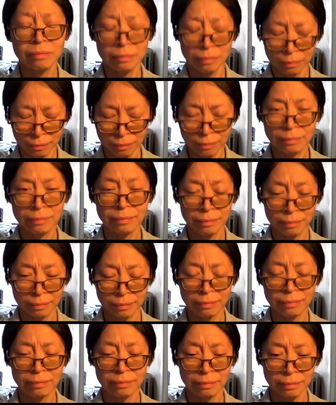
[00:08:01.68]
reward
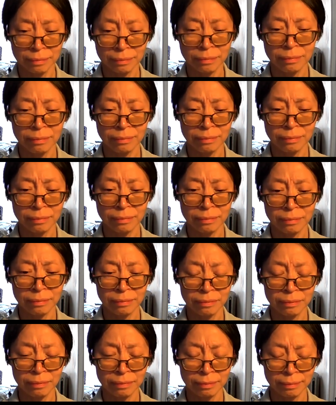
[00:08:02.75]
for information.
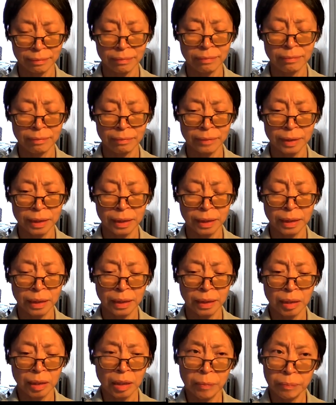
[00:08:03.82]

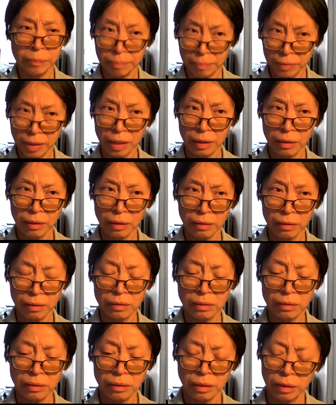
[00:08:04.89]
So we know how
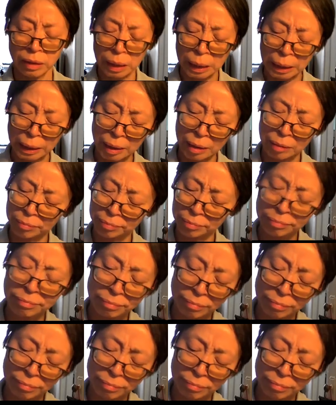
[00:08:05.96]
that goes, right?